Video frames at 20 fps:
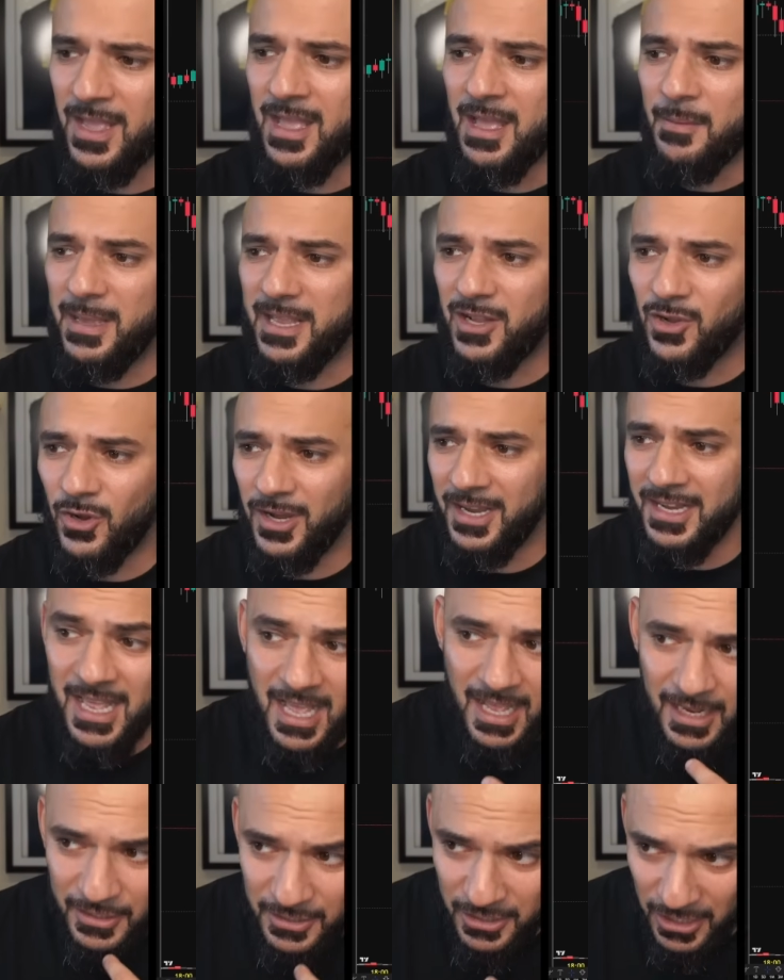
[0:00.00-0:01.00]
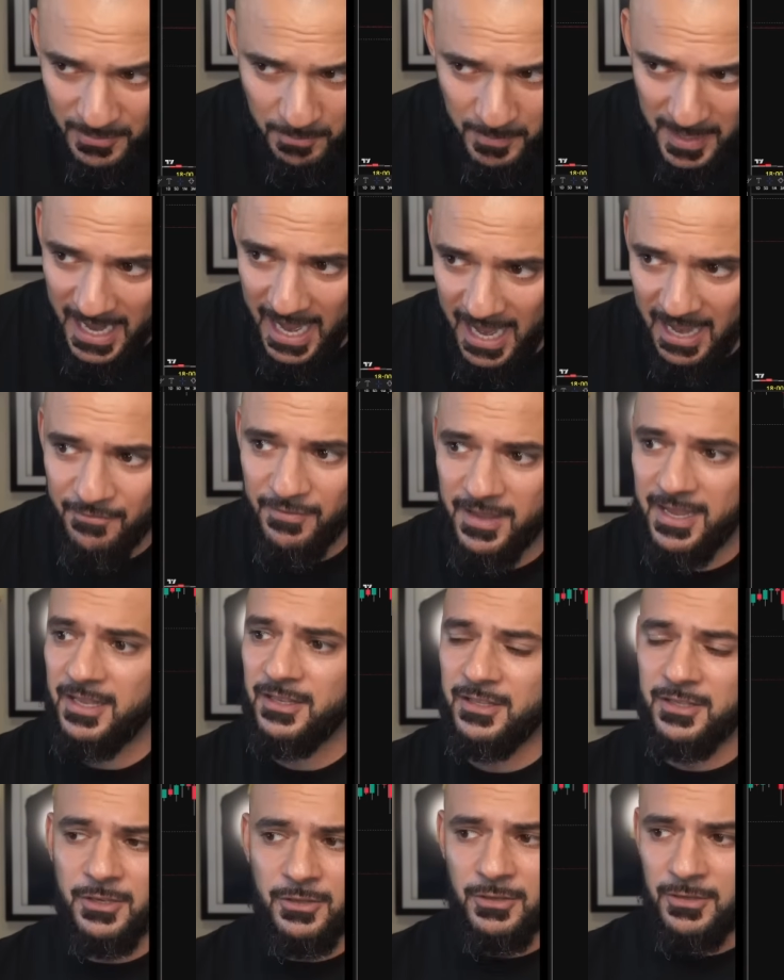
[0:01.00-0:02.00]
Bitcoin just
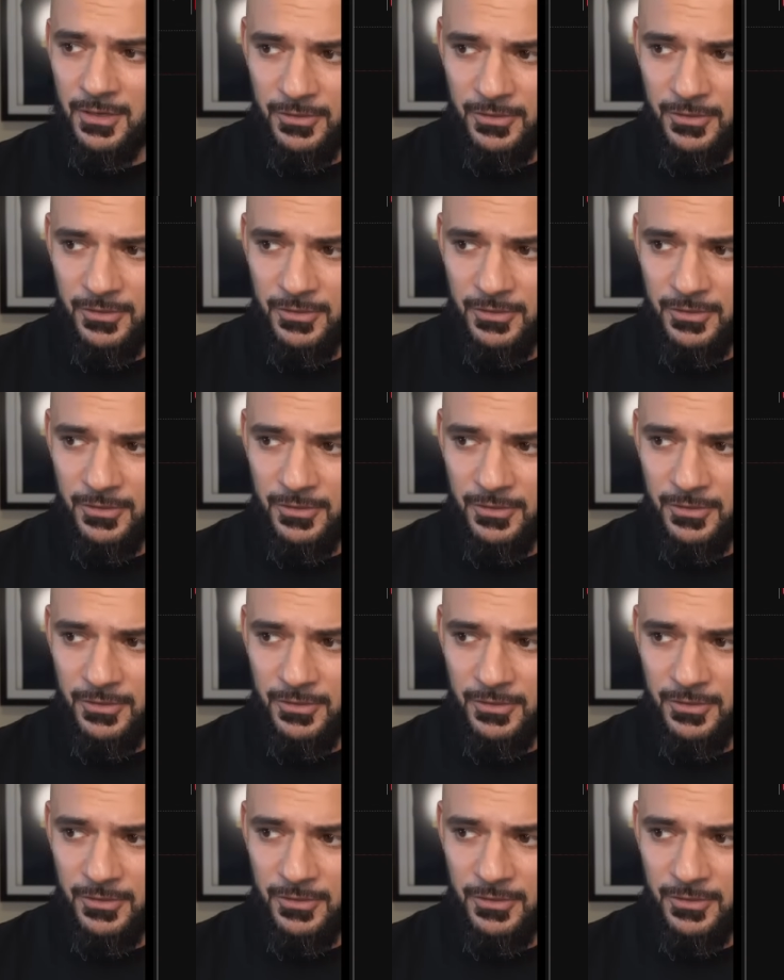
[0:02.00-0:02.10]
behaving,